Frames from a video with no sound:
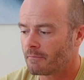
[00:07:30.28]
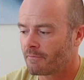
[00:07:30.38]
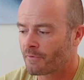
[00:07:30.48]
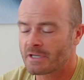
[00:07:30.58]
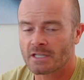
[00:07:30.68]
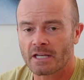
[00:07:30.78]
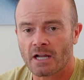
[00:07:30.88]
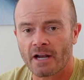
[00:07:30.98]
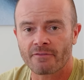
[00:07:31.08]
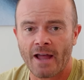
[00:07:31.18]
freeze any
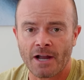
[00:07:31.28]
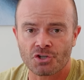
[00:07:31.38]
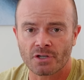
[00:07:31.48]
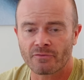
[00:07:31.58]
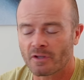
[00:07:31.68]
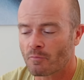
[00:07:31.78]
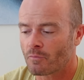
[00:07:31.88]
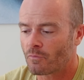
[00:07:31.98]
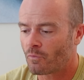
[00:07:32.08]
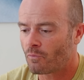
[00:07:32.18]
kind of action of
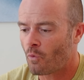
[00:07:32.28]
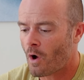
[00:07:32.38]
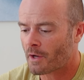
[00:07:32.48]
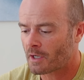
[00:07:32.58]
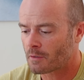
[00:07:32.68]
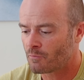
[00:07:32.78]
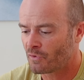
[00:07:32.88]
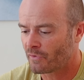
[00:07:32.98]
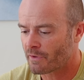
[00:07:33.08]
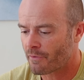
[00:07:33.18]
him walking,
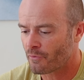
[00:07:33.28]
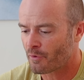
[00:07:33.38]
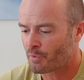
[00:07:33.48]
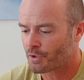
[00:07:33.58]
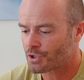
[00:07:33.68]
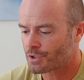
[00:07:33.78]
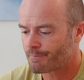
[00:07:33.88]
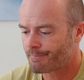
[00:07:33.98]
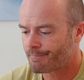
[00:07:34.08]
moving through the bush.